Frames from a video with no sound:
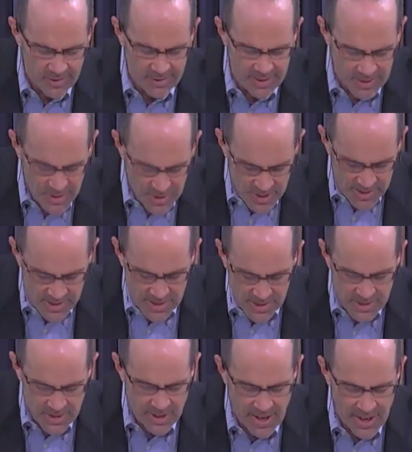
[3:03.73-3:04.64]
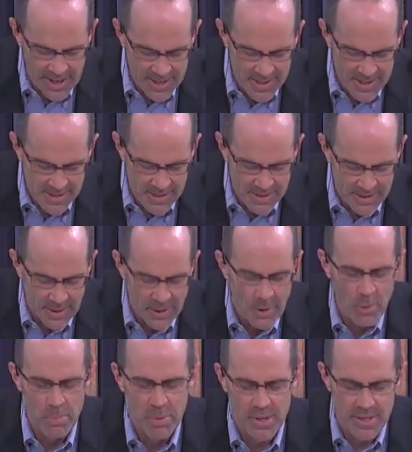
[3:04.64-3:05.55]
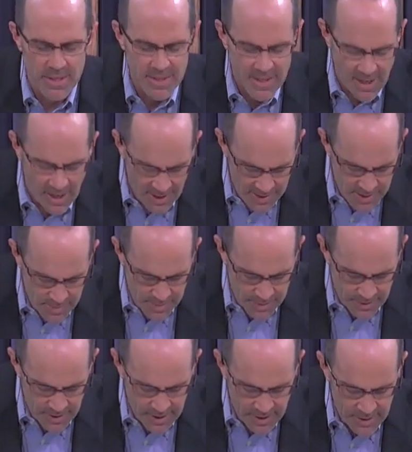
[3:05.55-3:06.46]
in Jesus Christ and the hope of this gospel